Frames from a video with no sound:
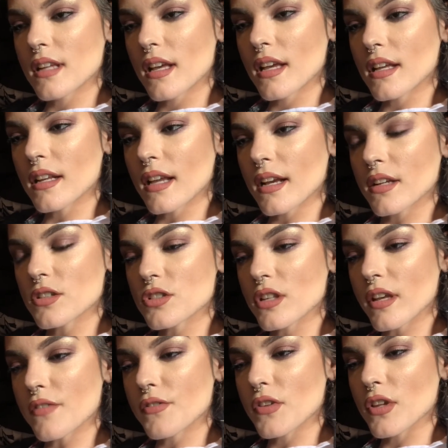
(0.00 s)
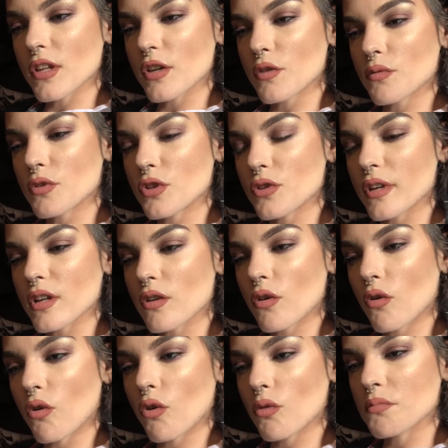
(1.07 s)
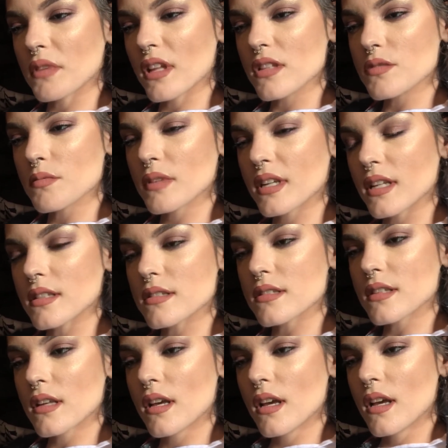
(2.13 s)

And actually, I feel like when you get home, that's when it's